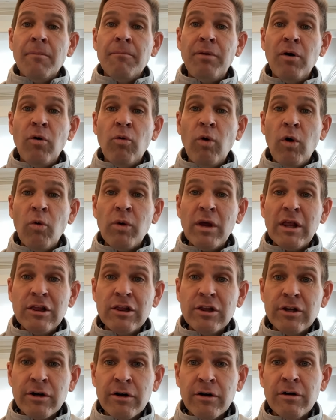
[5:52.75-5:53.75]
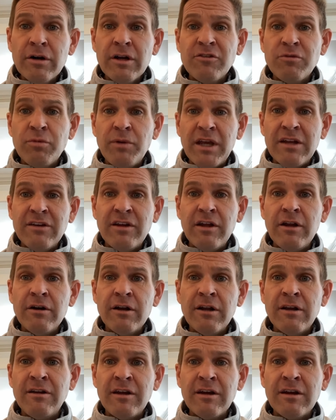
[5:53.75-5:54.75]
But what we learned as we continued
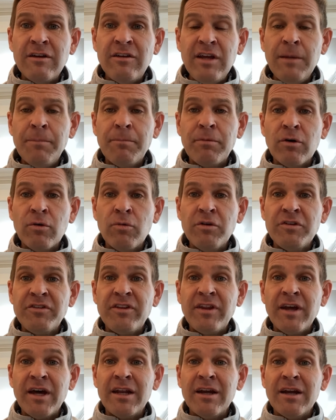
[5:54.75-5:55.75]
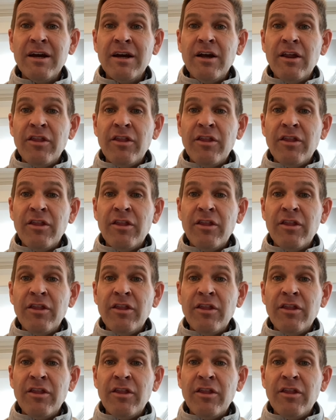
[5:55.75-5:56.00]
to dig deeper was that